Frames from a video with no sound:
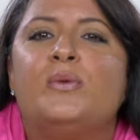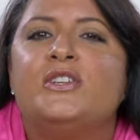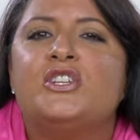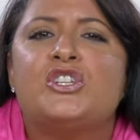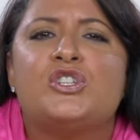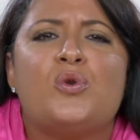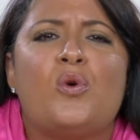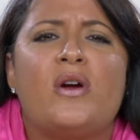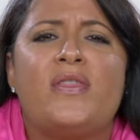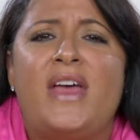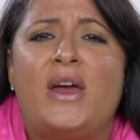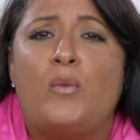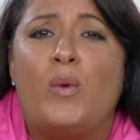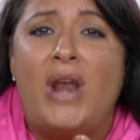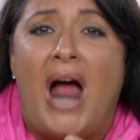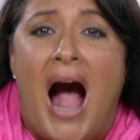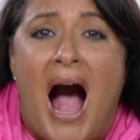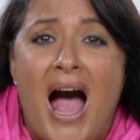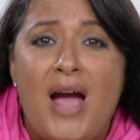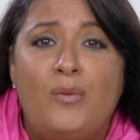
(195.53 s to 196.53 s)
ensure that what
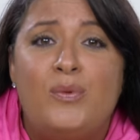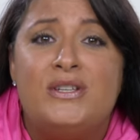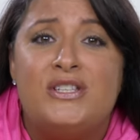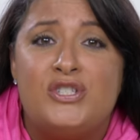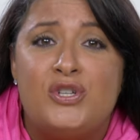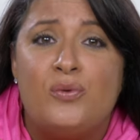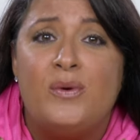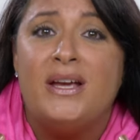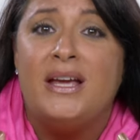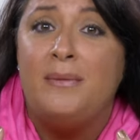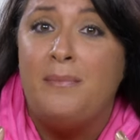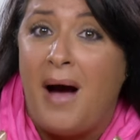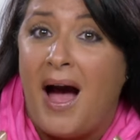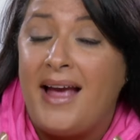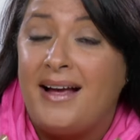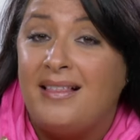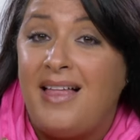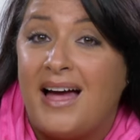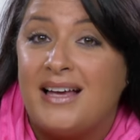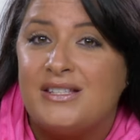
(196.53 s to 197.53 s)
I was doing in my
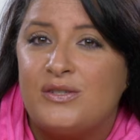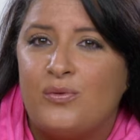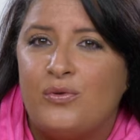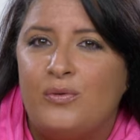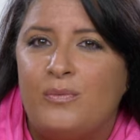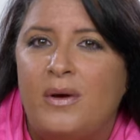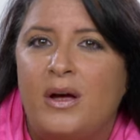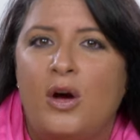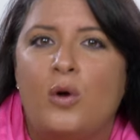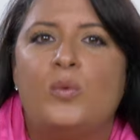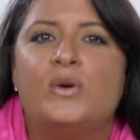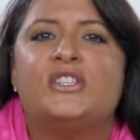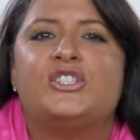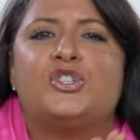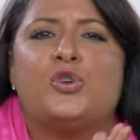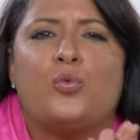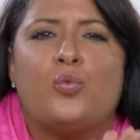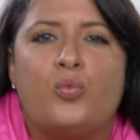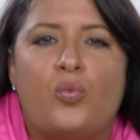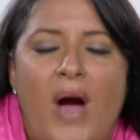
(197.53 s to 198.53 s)
classroom was
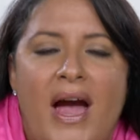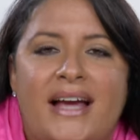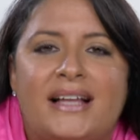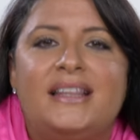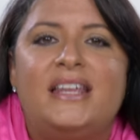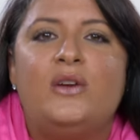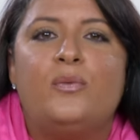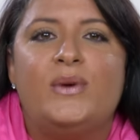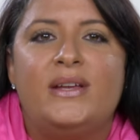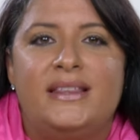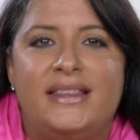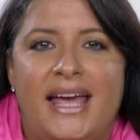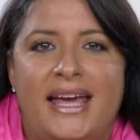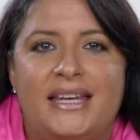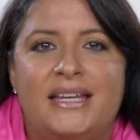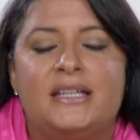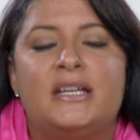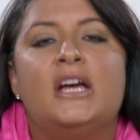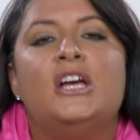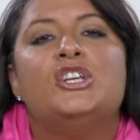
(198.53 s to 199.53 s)
directly
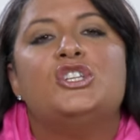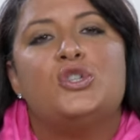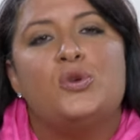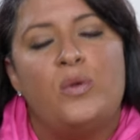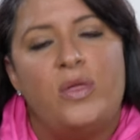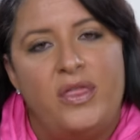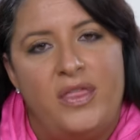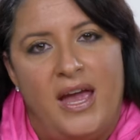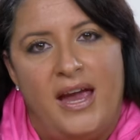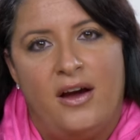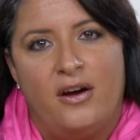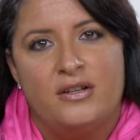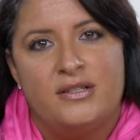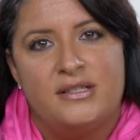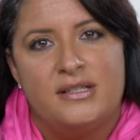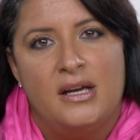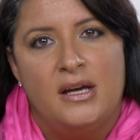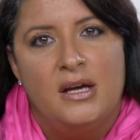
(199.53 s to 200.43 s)
related to theirs.